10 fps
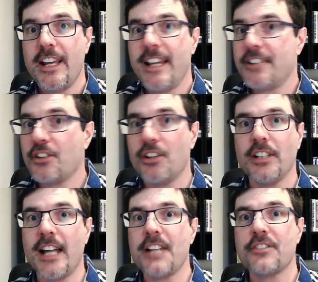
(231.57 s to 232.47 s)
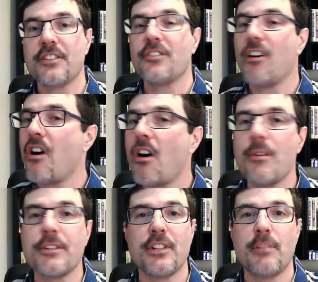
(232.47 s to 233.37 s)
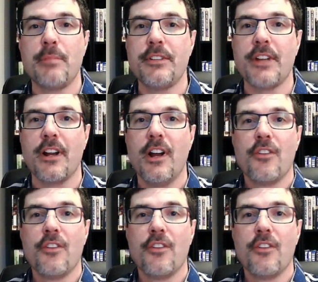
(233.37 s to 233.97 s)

it's going to last. It's always going to be there.